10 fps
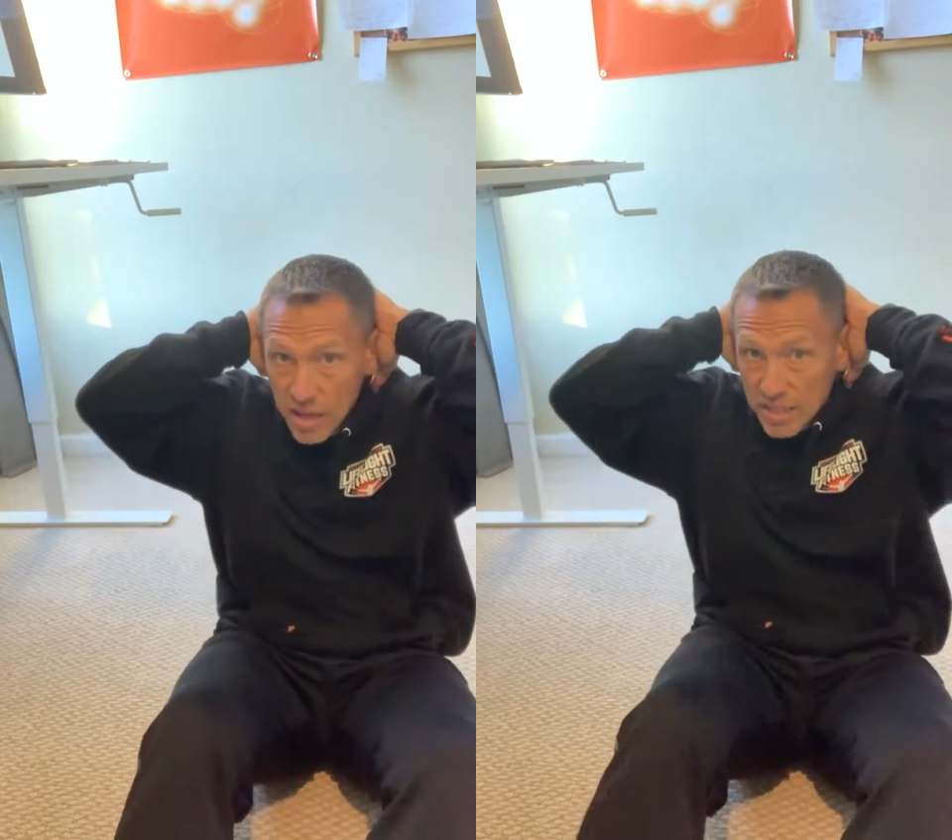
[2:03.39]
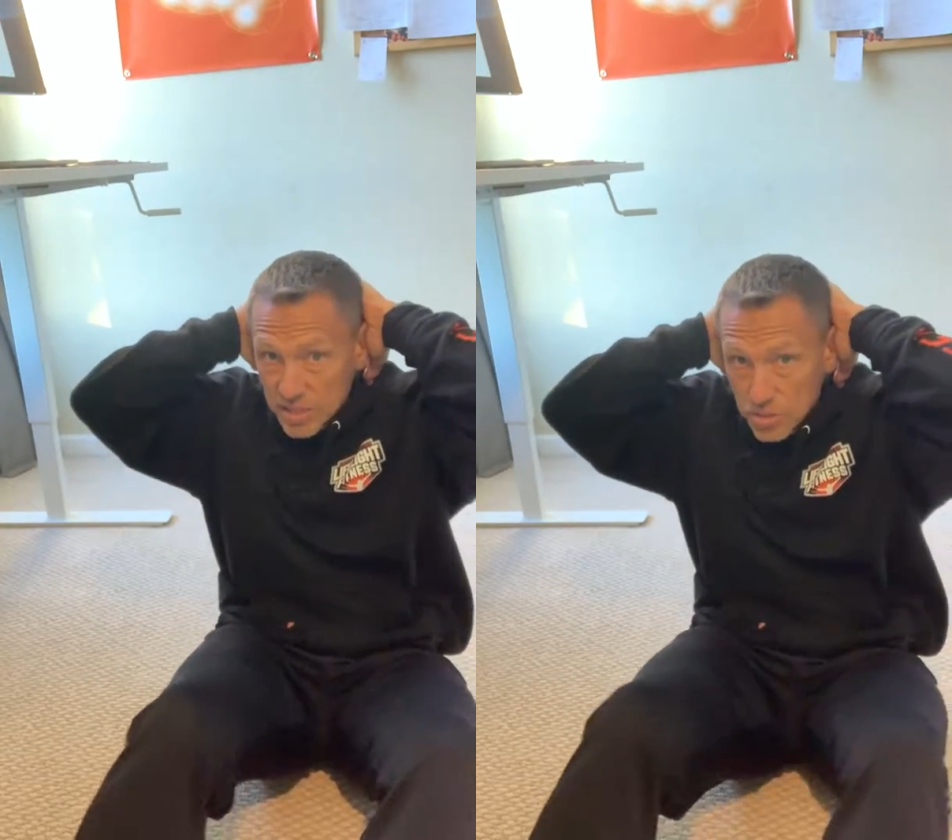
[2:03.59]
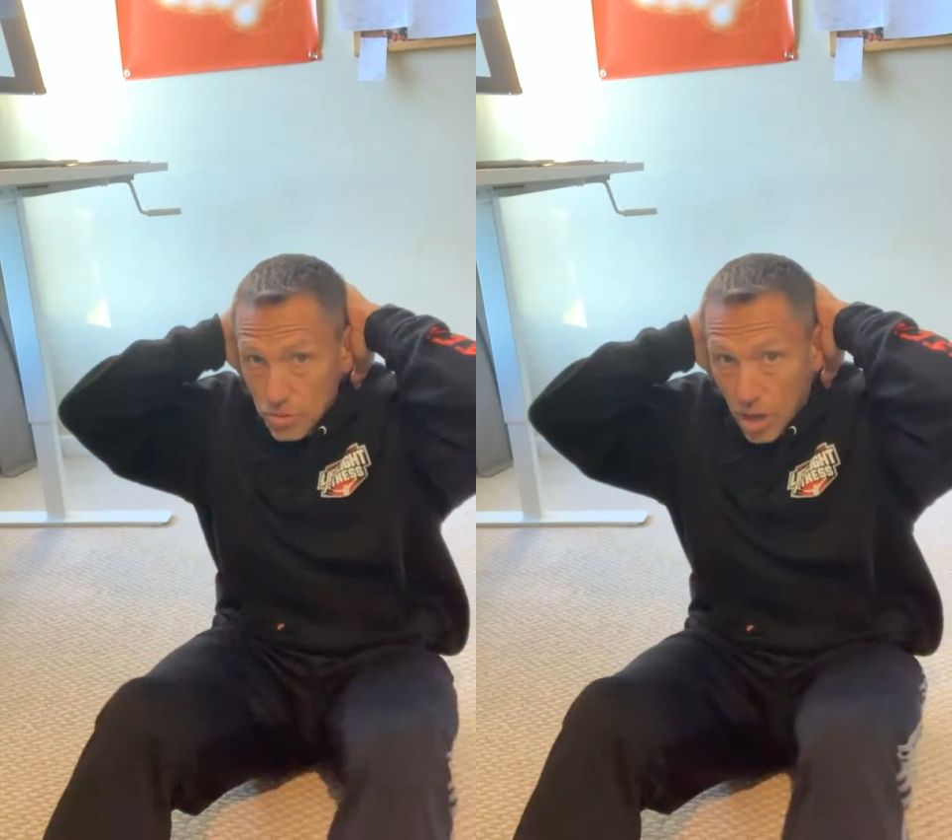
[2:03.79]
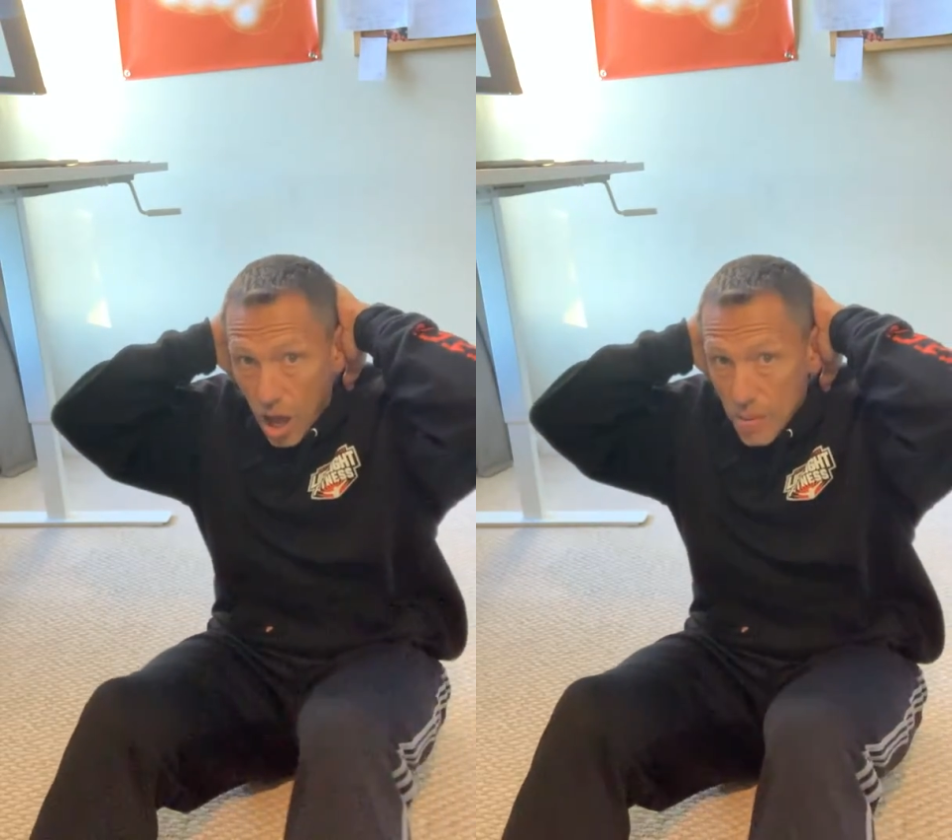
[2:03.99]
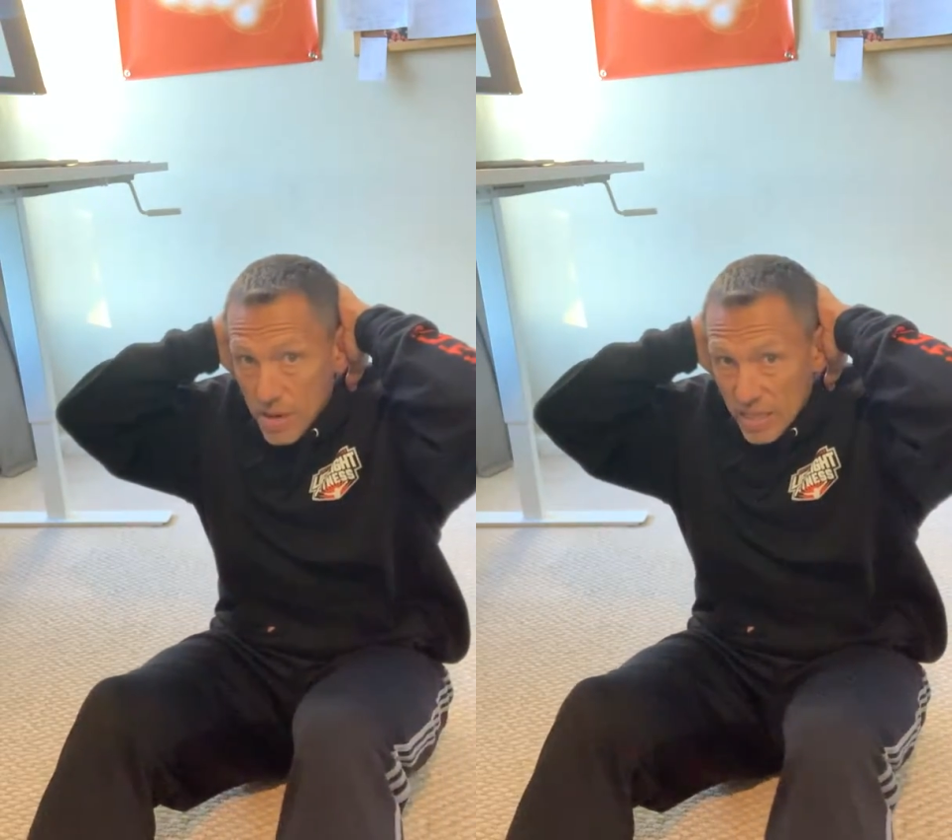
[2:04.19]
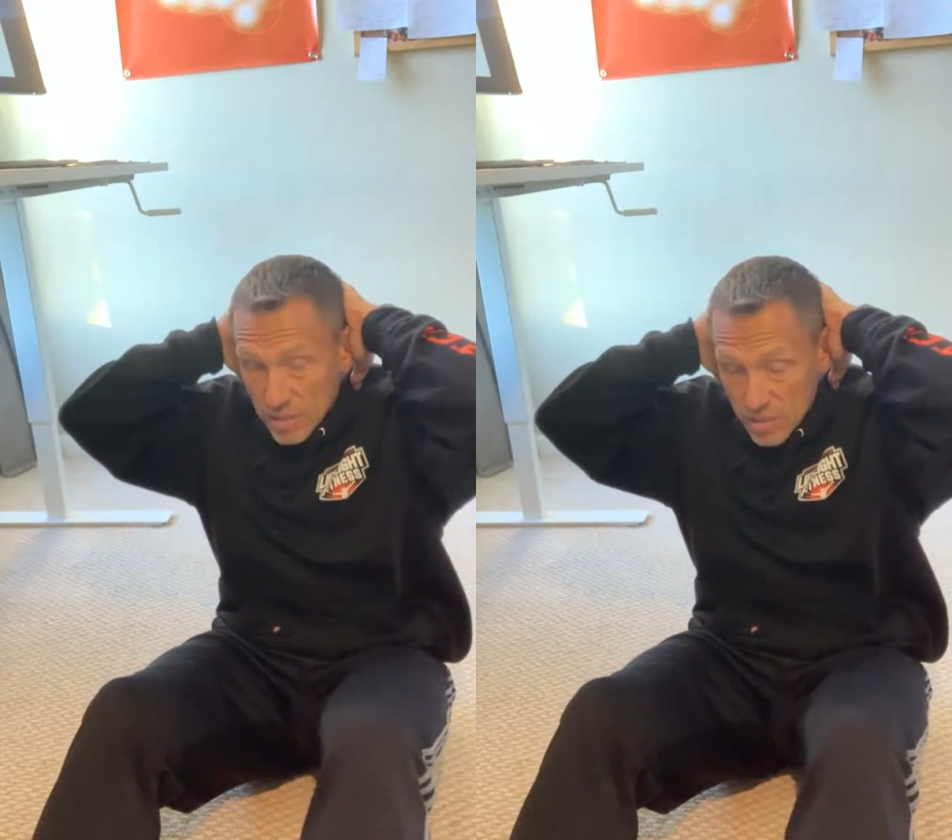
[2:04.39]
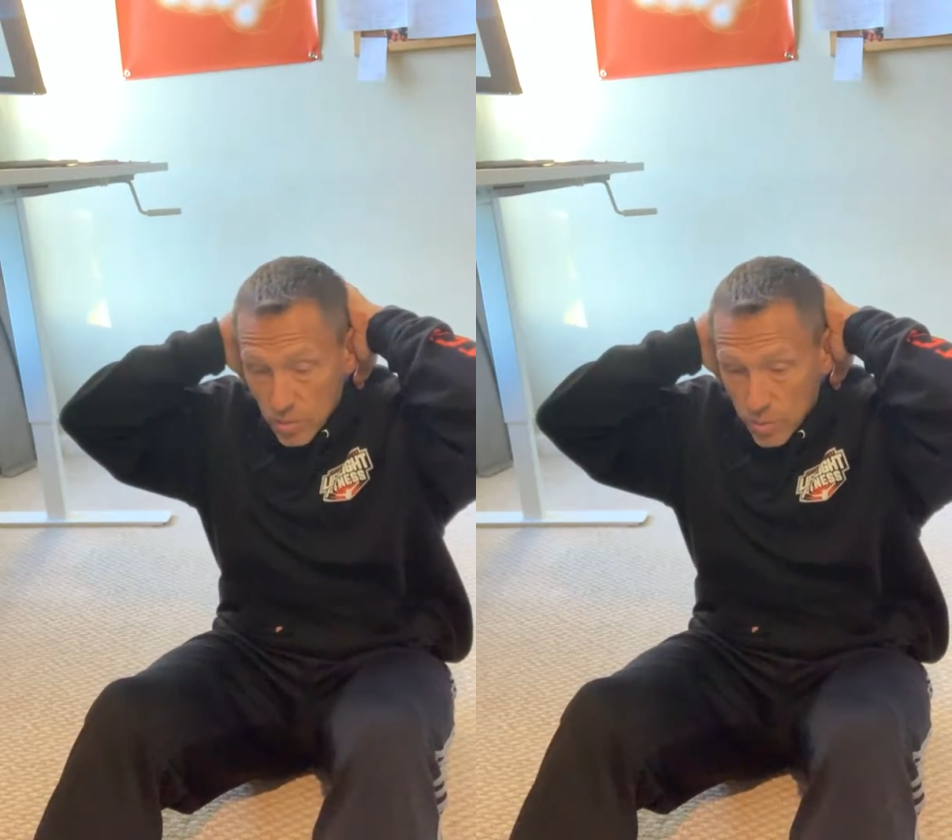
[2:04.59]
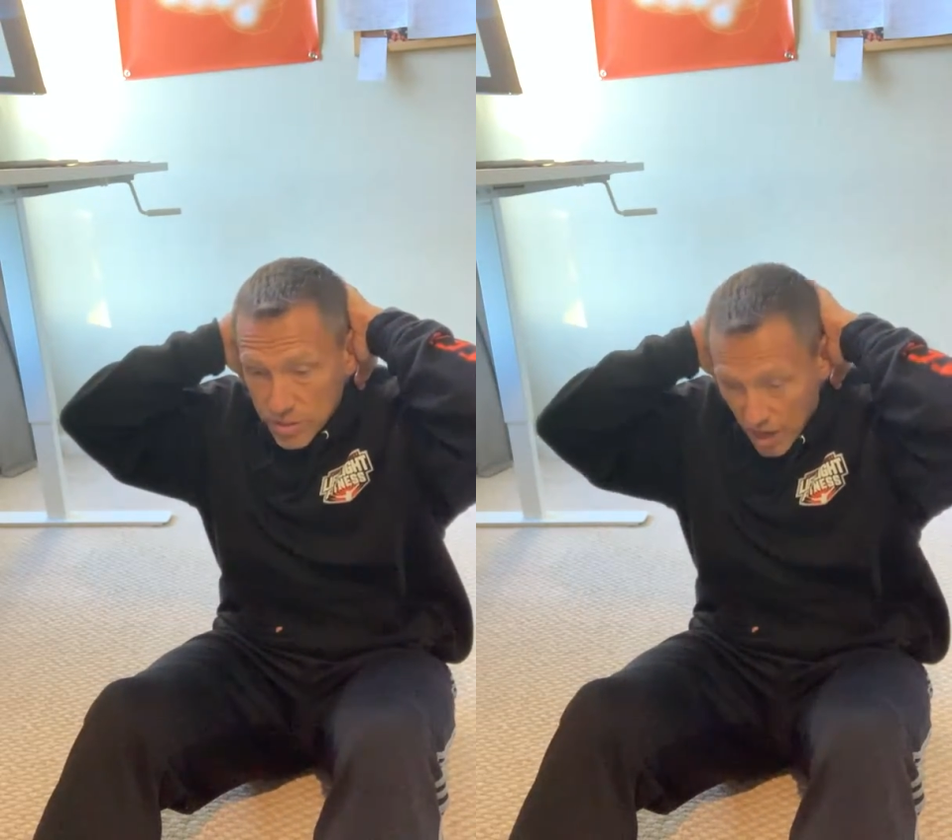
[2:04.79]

It's too common, especially when we're